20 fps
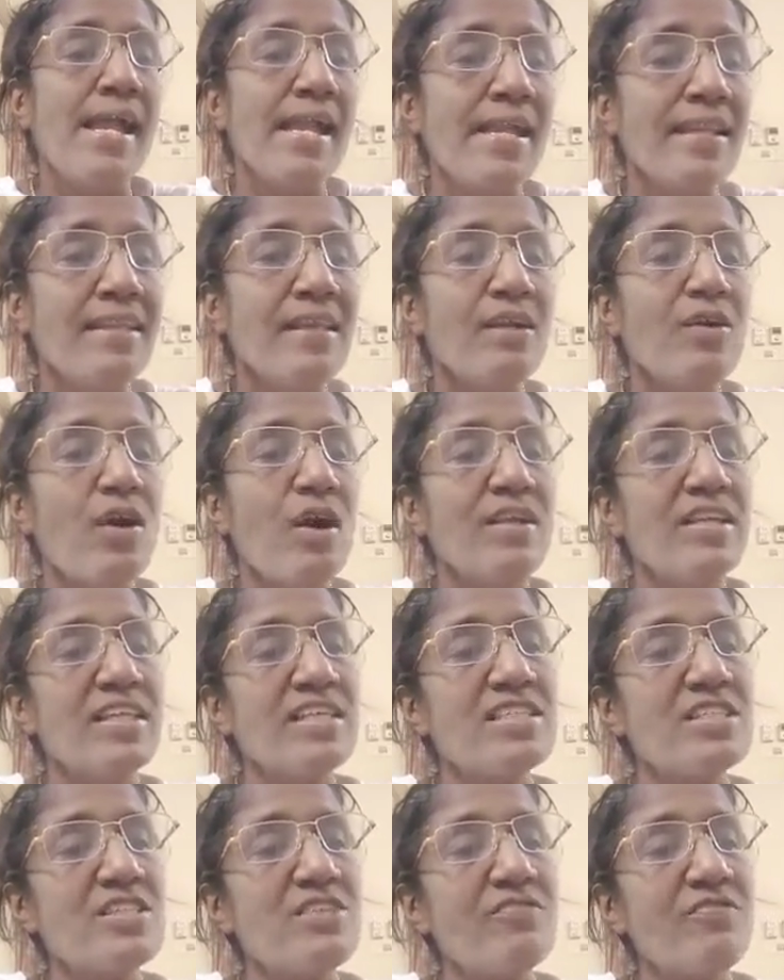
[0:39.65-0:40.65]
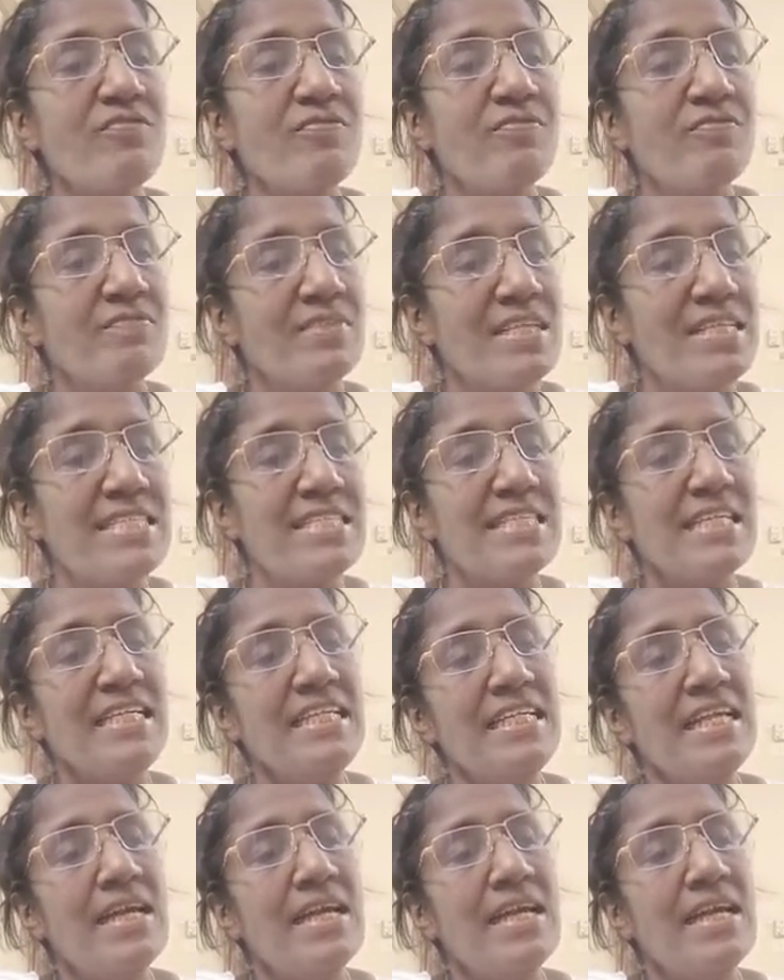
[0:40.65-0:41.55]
In the context of nursing,